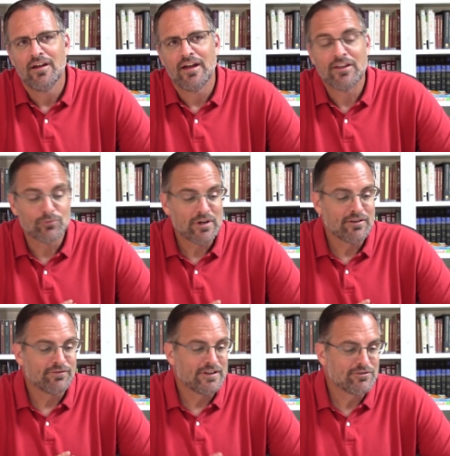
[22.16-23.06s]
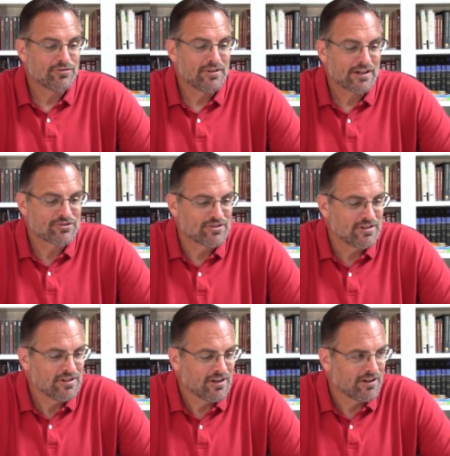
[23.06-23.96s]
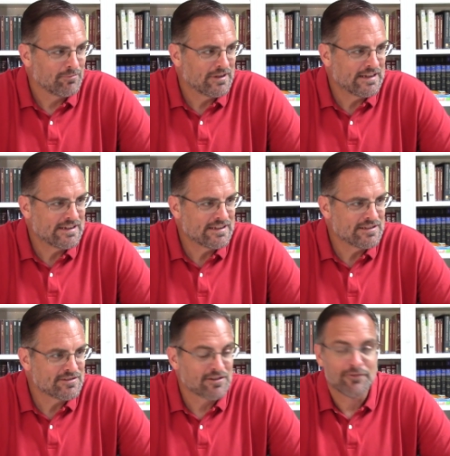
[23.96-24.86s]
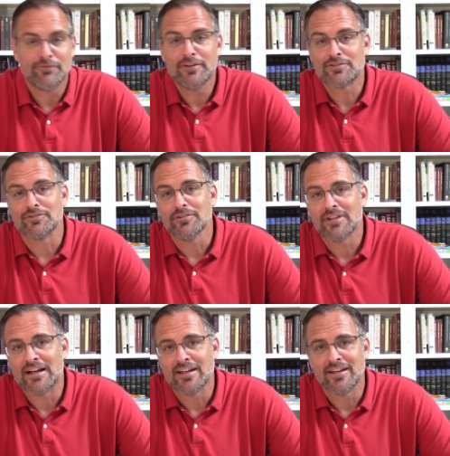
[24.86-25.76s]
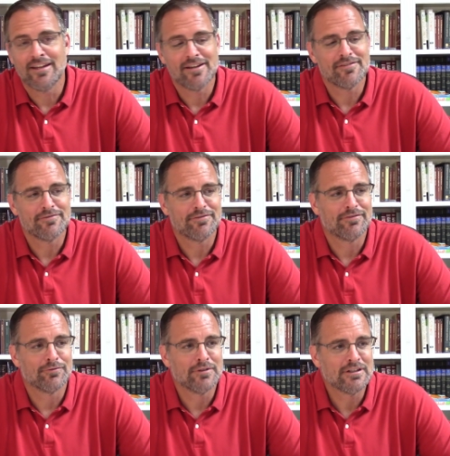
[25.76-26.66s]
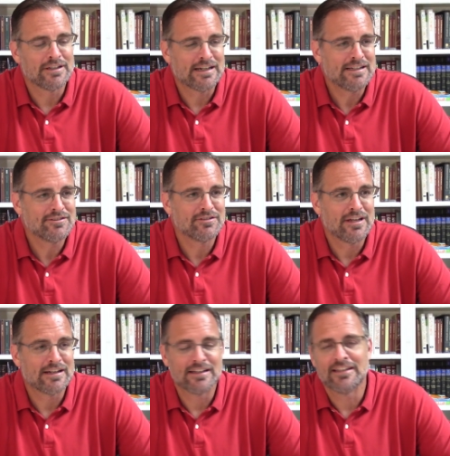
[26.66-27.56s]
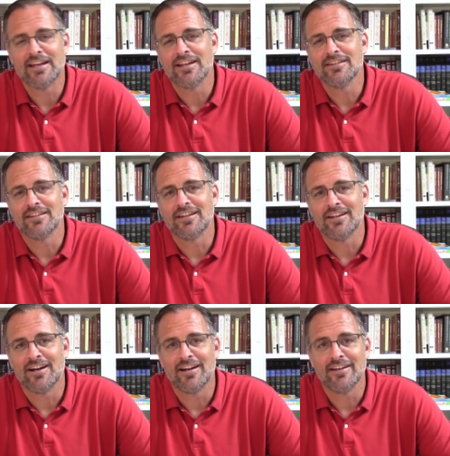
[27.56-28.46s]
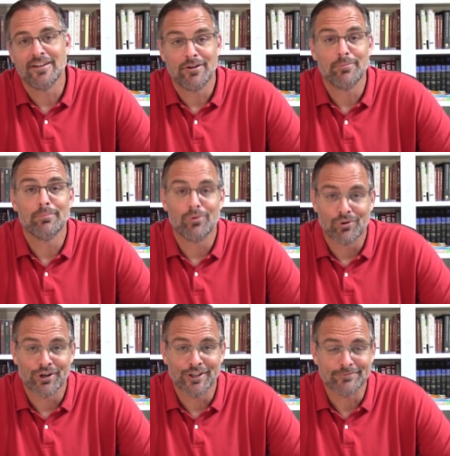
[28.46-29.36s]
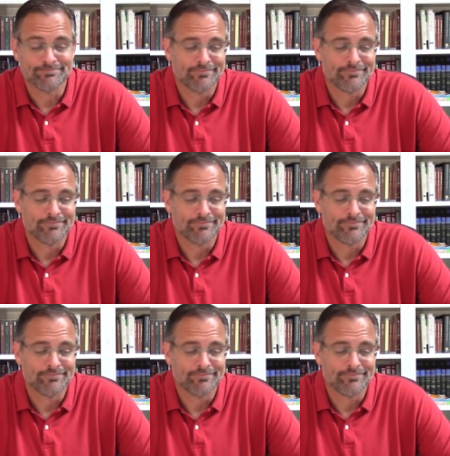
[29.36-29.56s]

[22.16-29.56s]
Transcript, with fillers: As way of introduction, it is official. I have realized yet again that I am boring.